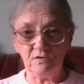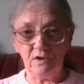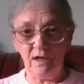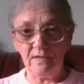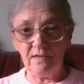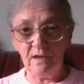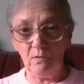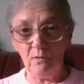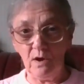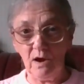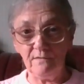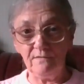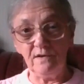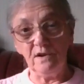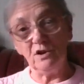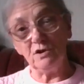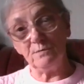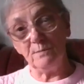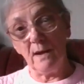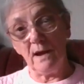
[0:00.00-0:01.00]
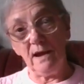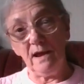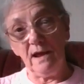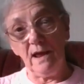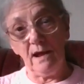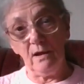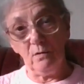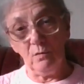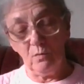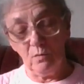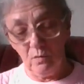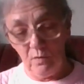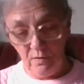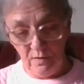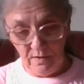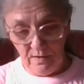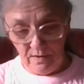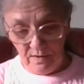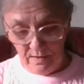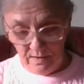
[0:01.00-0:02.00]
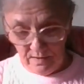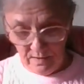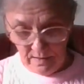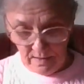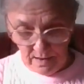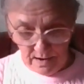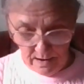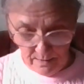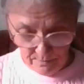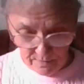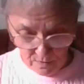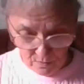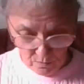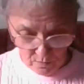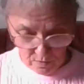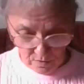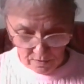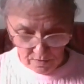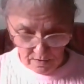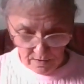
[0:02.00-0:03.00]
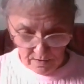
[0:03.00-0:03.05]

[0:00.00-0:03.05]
I think when I finish my yellow, the lemon one,